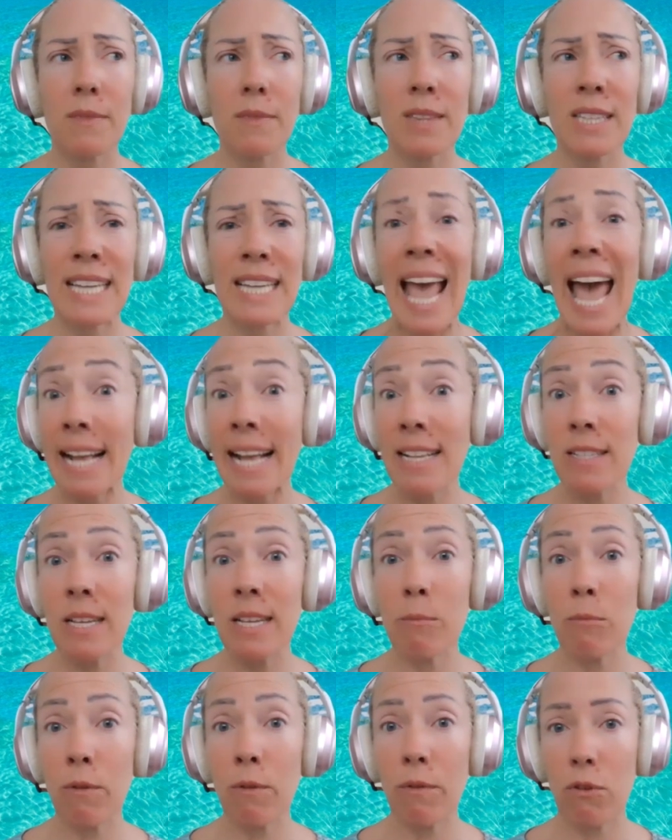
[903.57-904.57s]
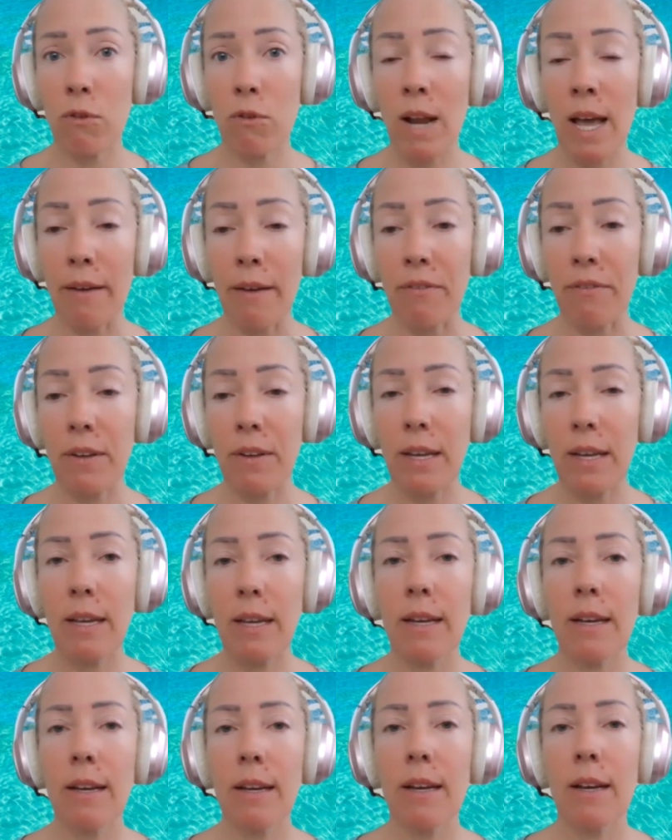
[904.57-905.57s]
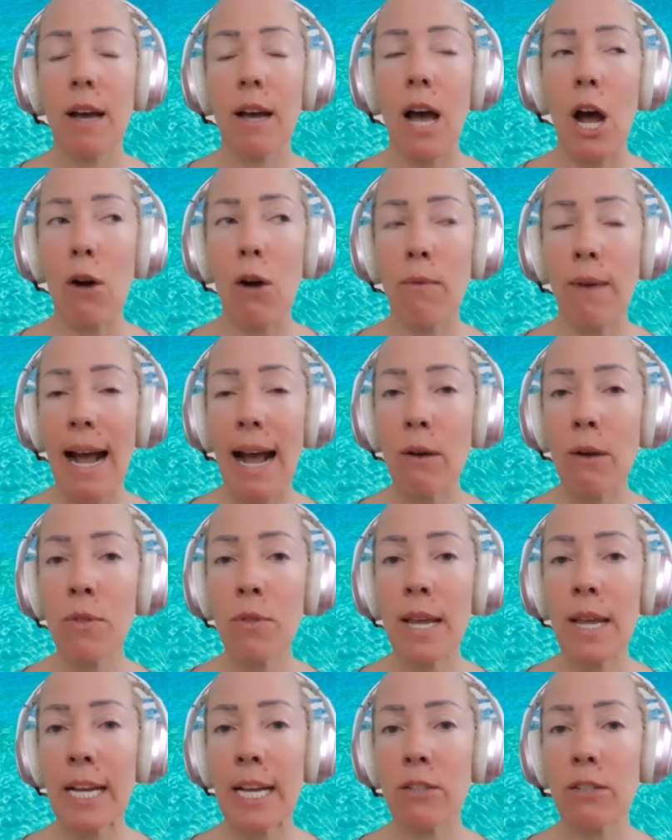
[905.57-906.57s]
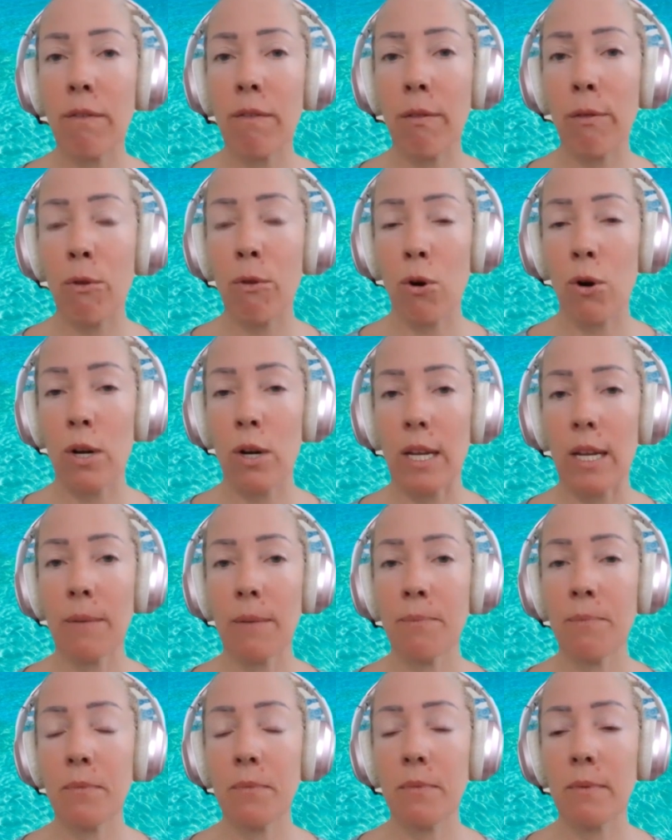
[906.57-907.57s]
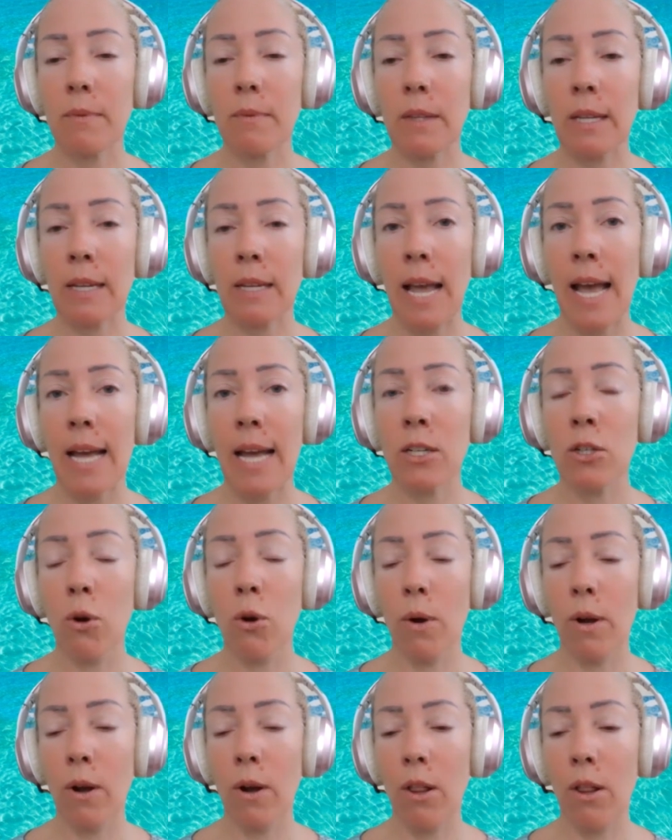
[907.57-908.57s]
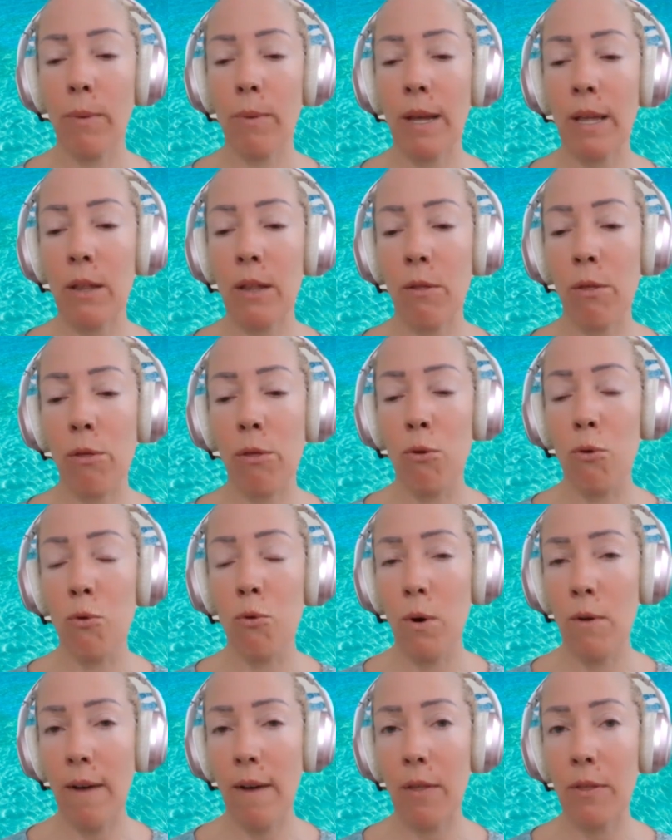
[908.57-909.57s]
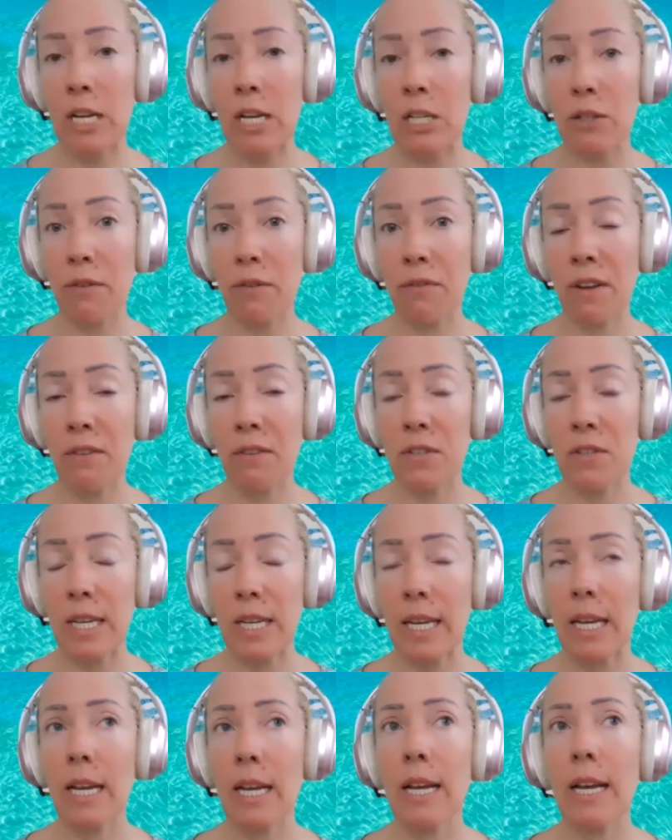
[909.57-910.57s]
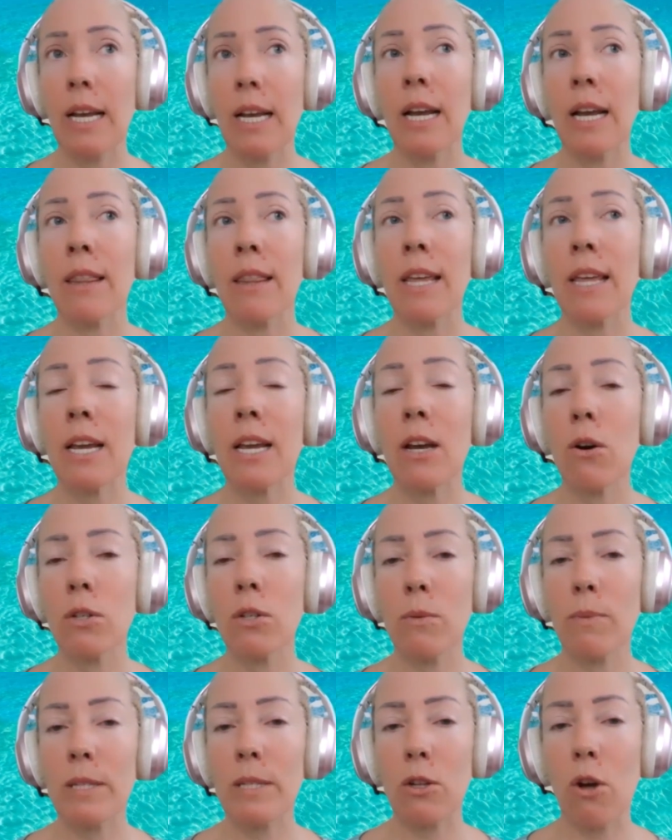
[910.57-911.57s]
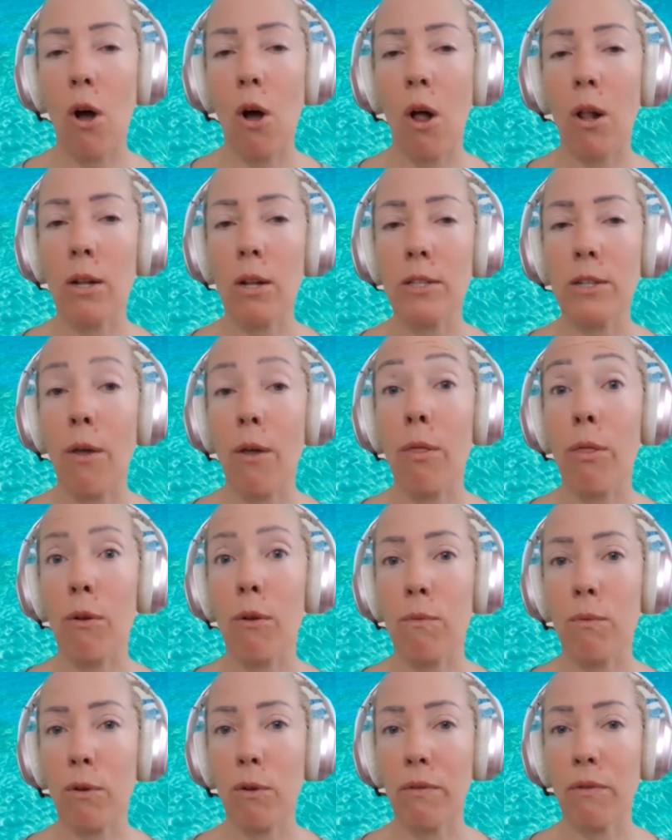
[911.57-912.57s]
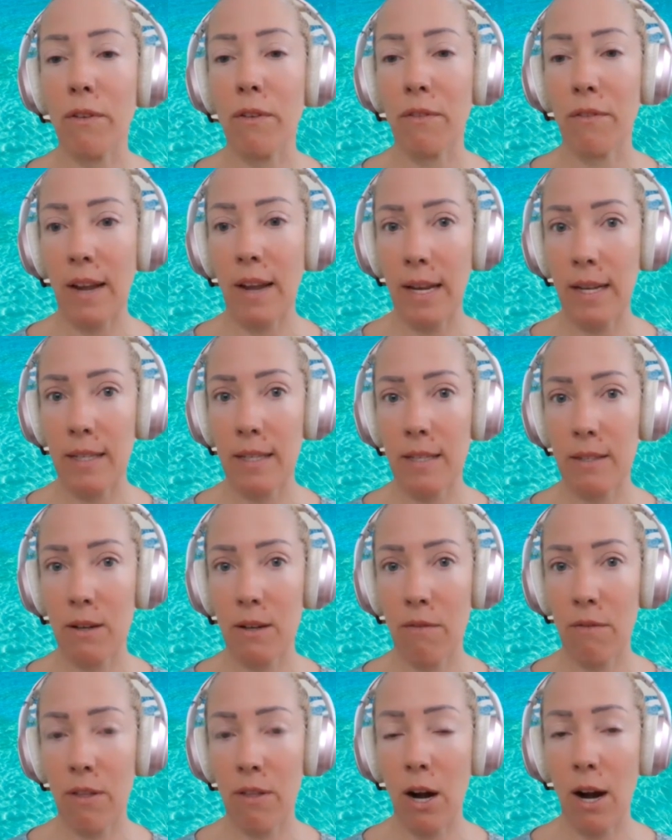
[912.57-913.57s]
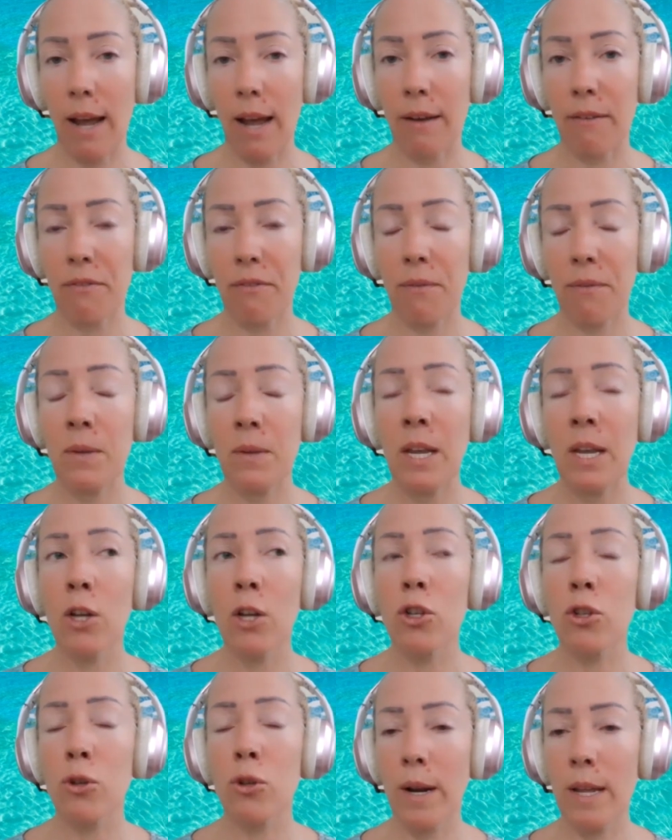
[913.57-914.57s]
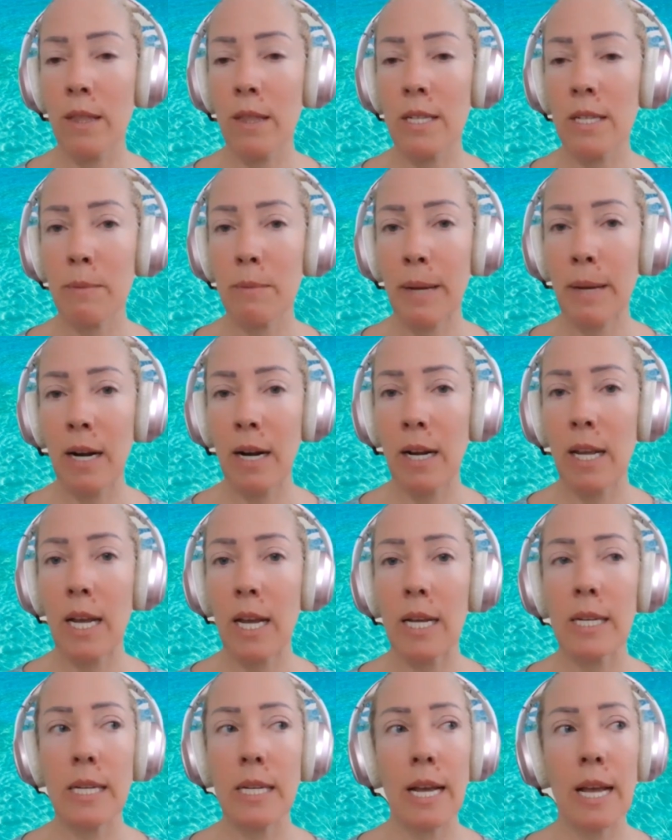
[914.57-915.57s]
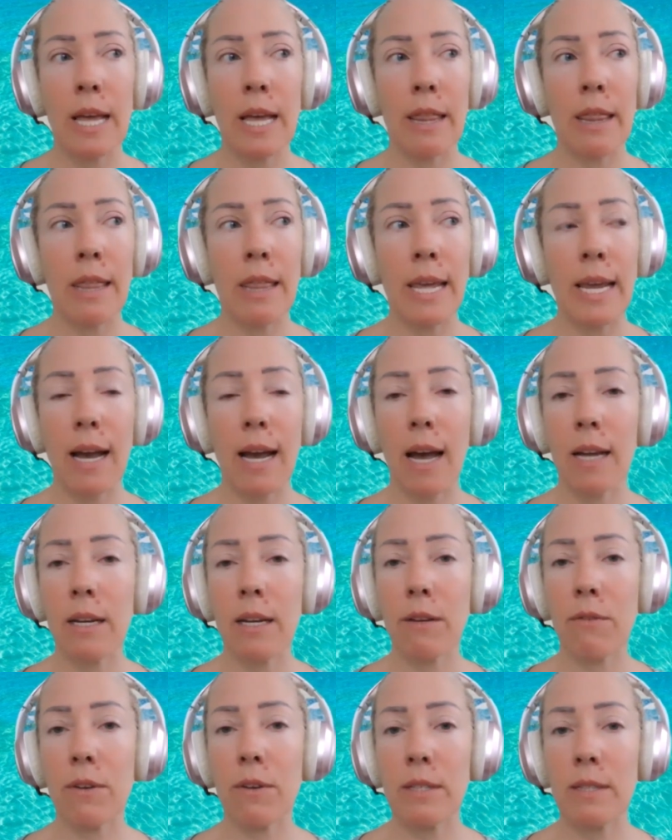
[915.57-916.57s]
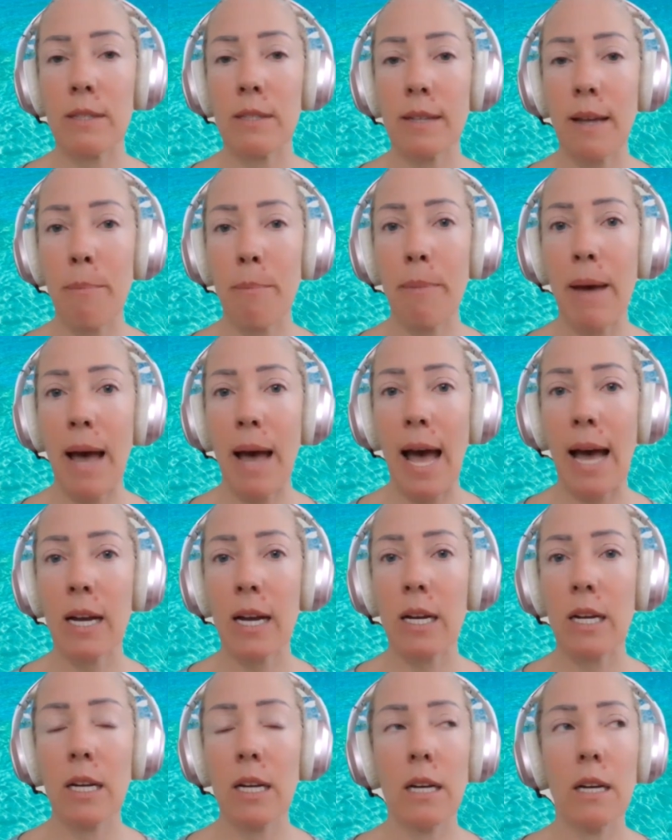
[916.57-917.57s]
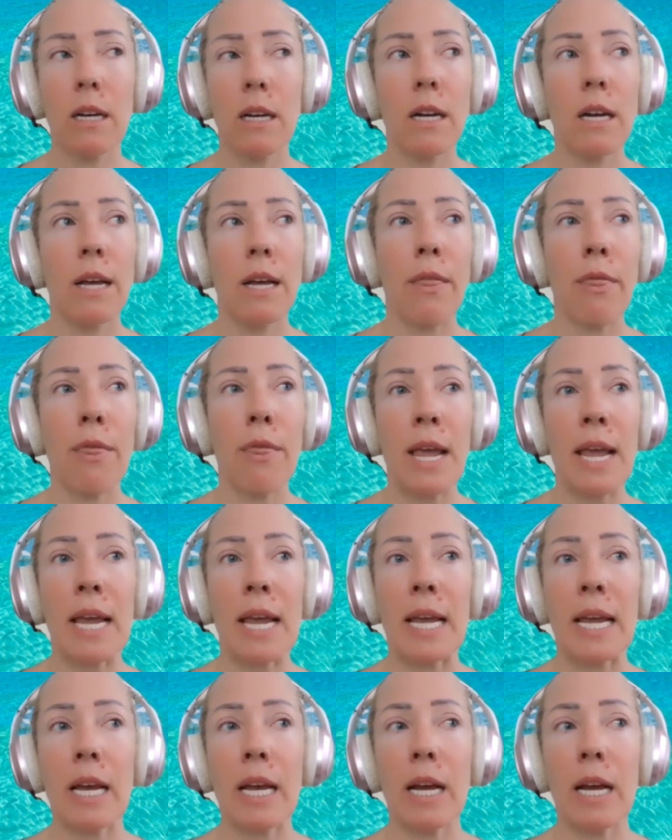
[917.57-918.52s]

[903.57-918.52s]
as they move through life. Around the age of 30 and going all the way through around the age of 50, they go into what's called the roof phase of their life. During this period, they kind of step back. They